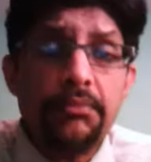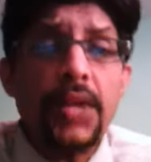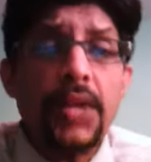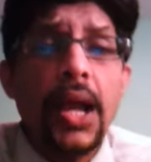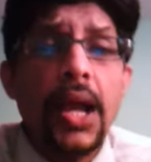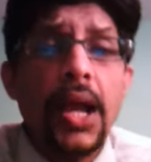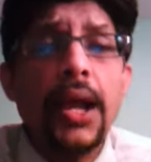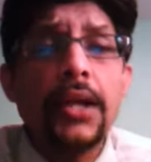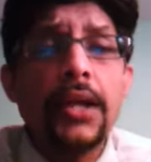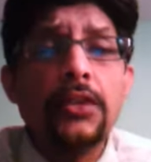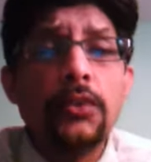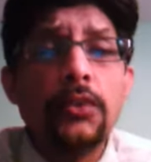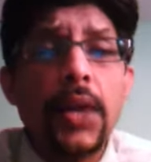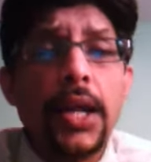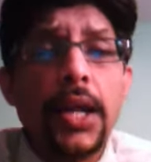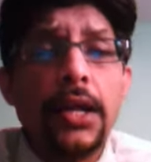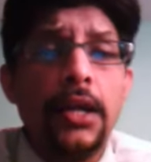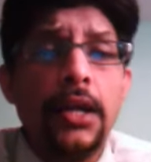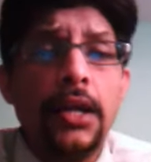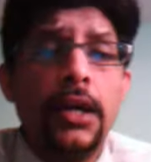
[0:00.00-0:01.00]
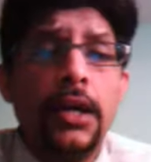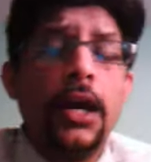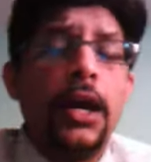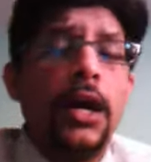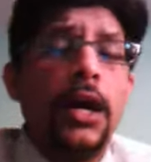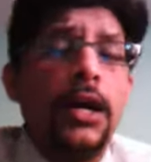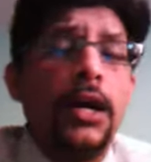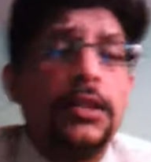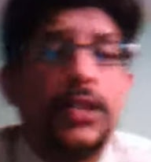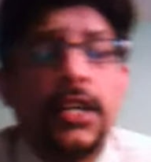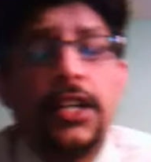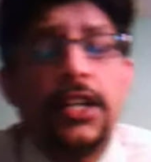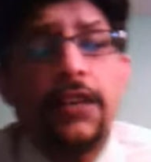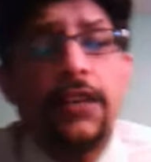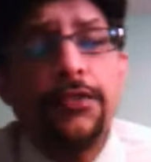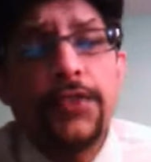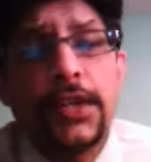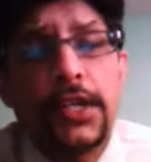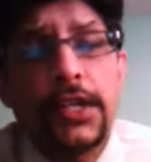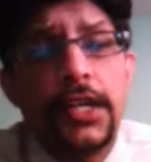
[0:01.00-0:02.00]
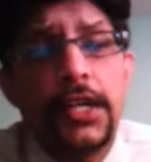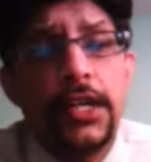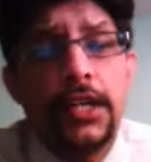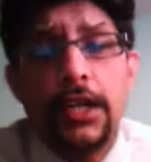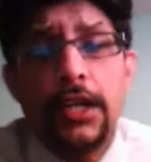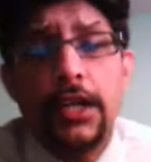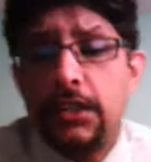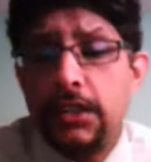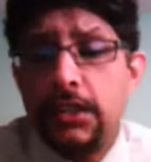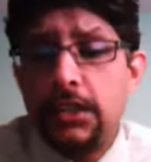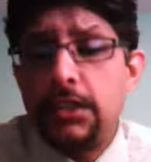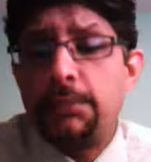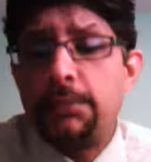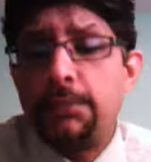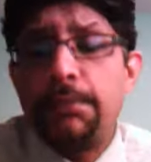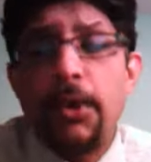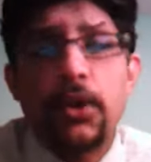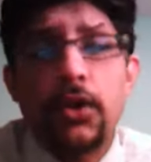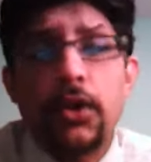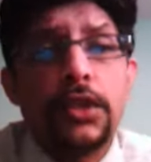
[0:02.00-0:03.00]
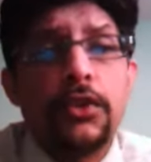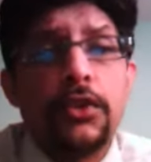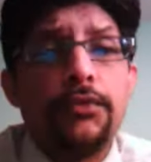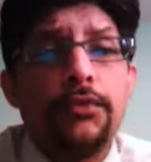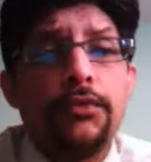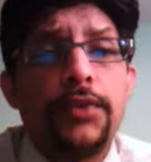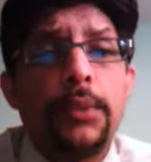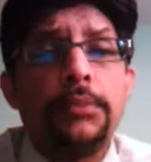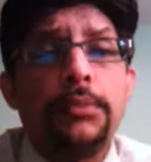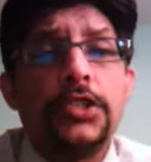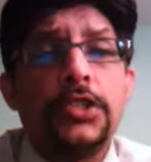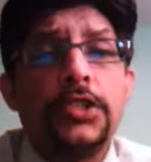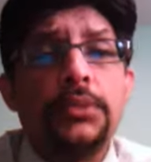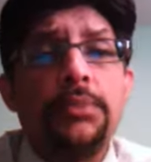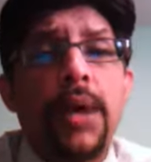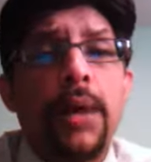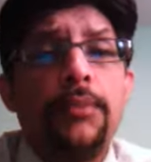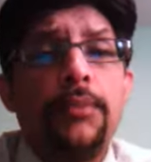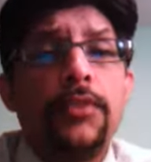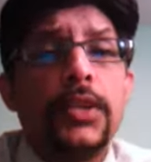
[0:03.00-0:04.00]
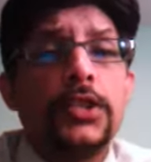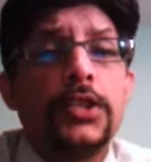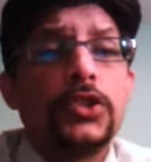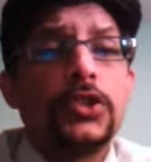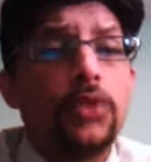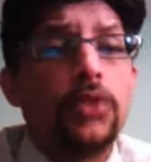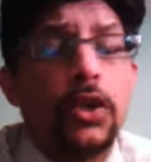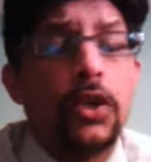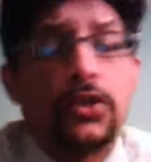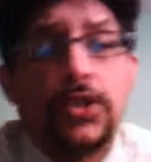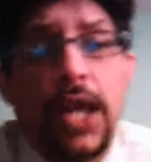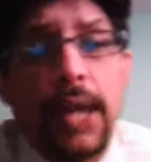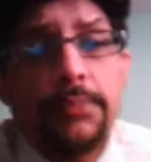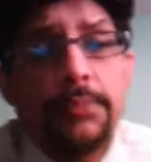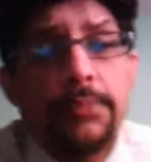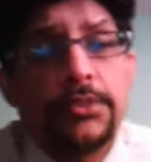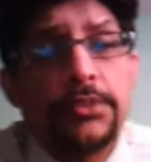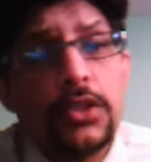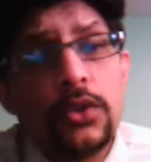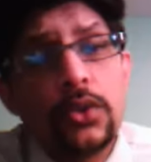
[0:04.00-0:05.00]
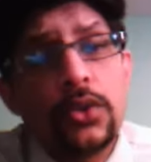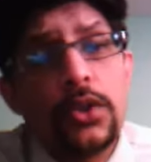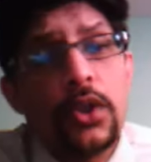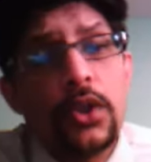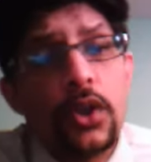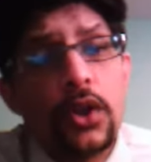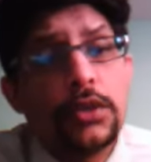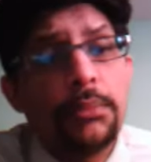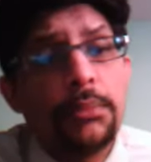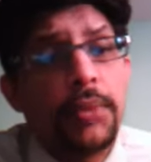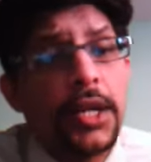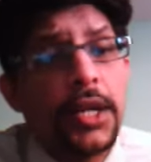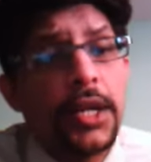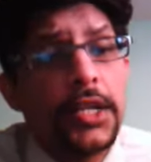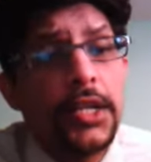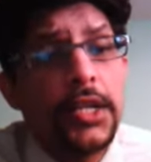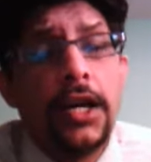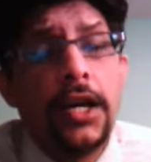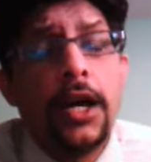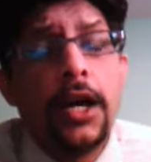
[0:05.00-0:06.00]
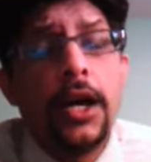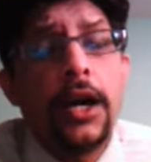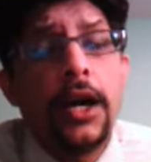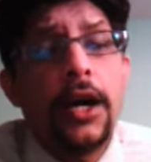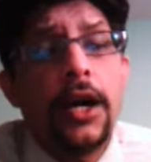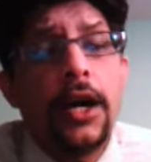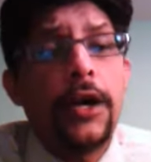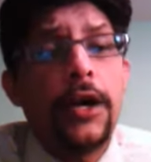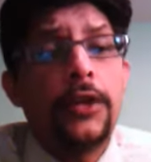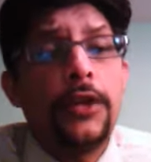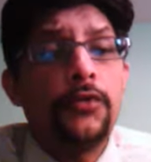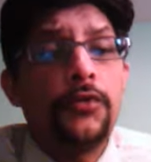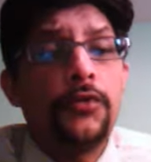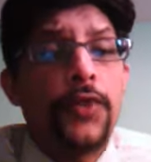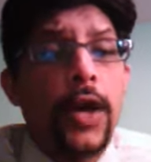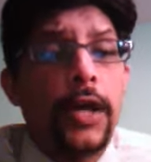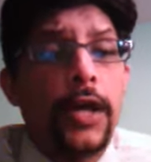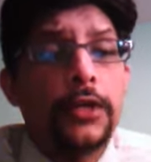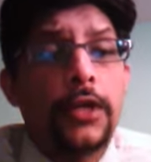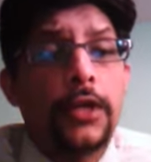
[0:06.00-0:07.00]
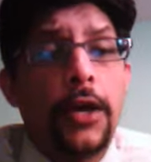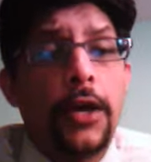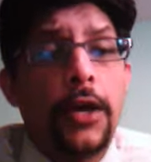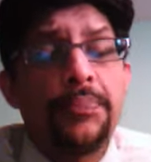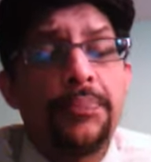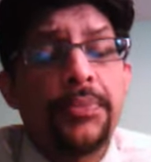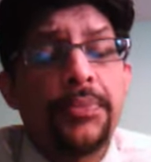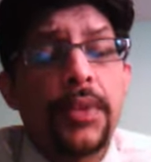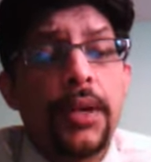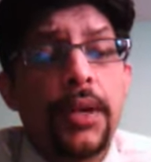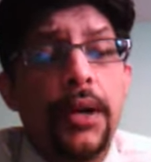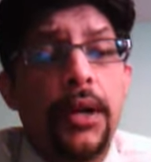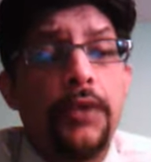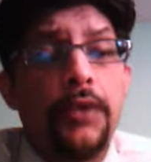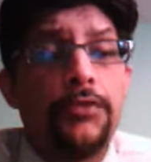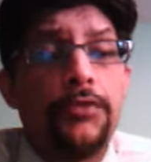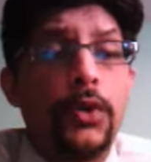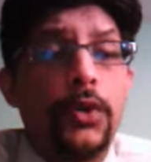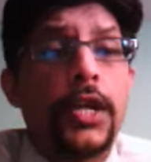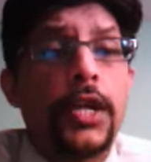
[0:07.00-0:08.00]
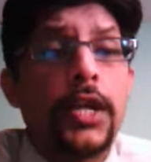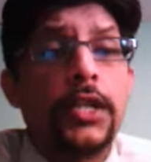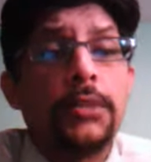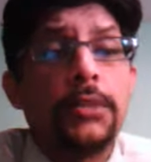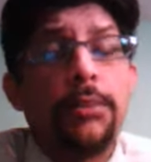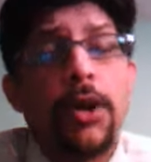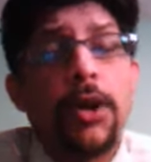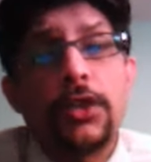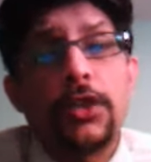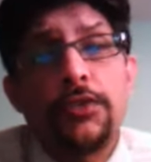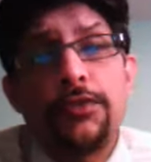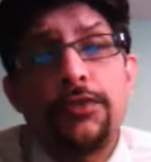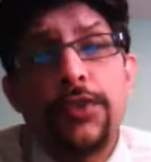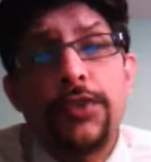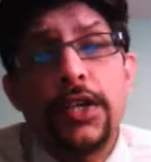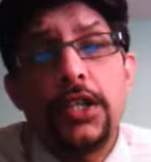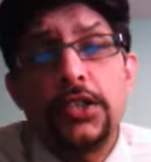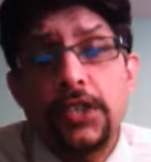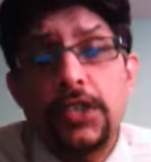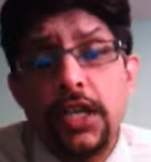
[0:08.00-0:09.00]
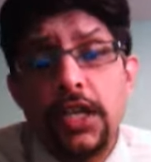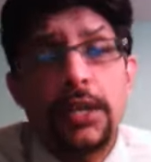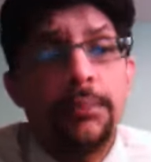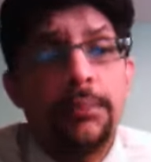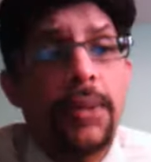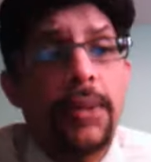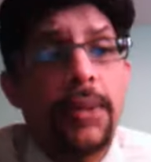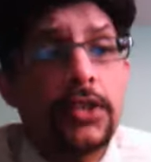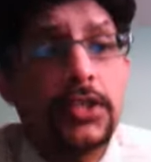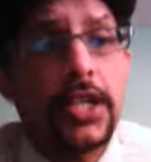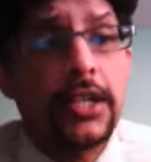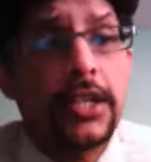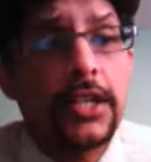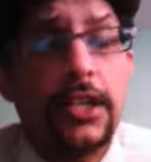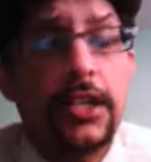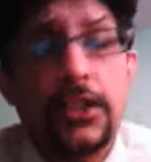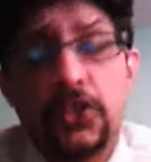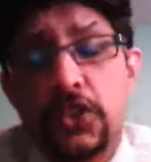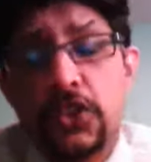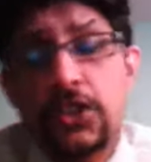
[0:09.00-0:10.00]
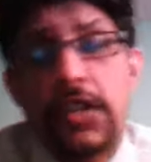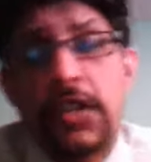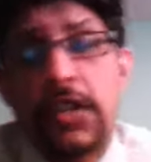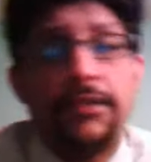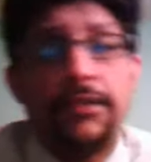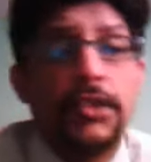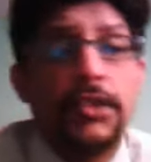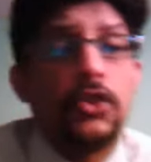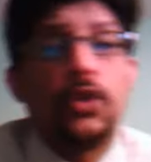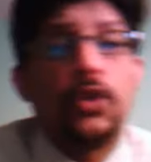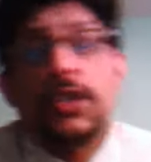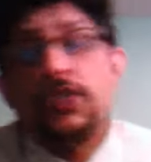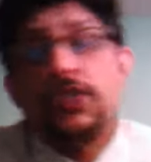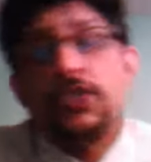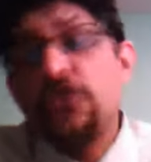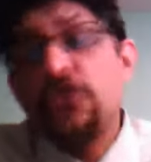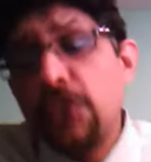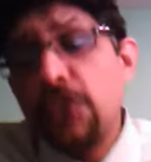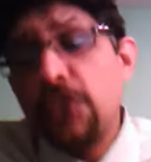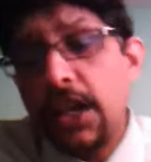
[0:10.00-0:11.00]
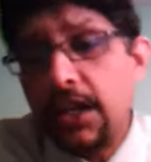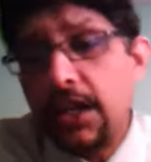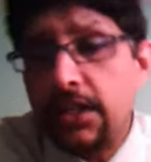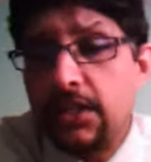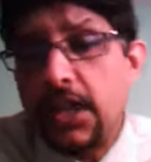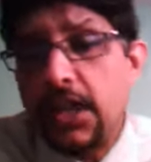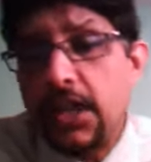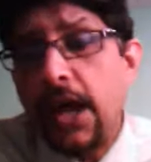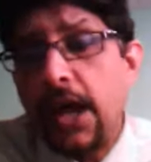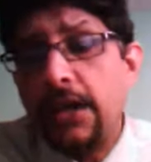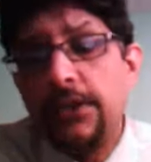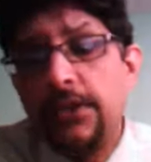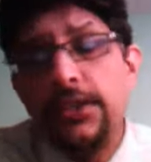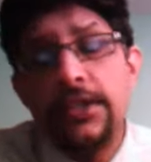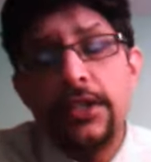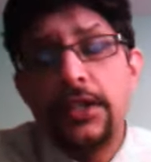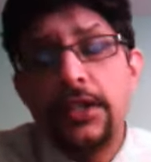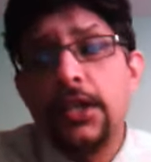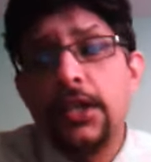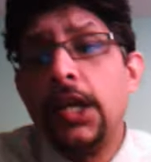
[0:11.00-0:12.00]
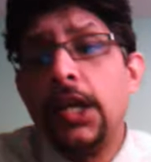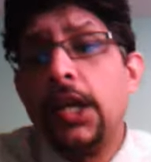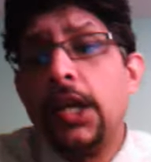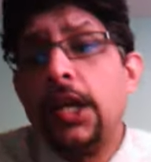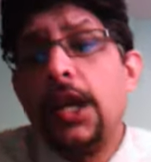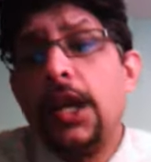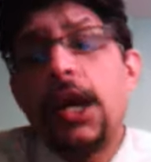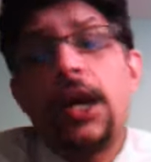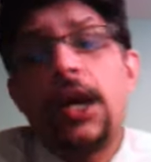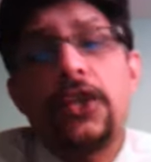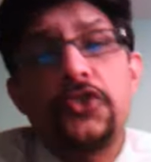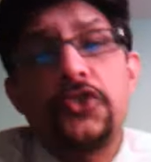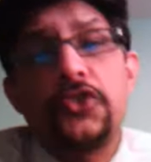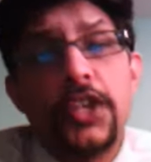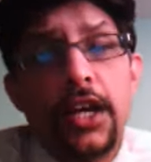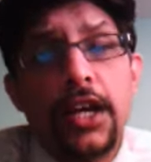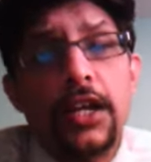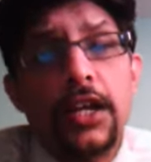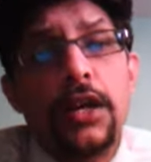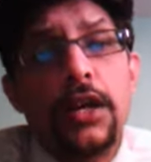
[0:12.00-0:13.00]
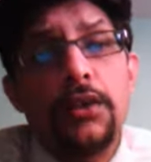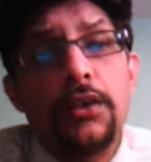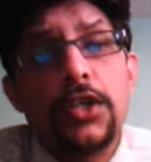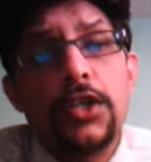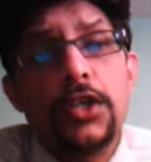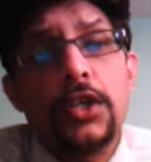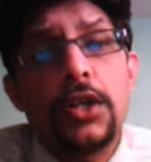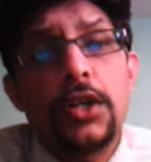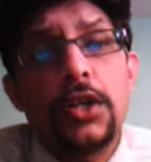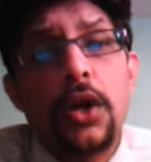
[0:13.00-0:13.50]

And well, they definitely, the bowling from the Zimbabweans was absolutely on the money. In fact, if you look at the bowling figures, I'll come back to that later. Just having a look at the Sri Lankan card here, Sri Lanka were,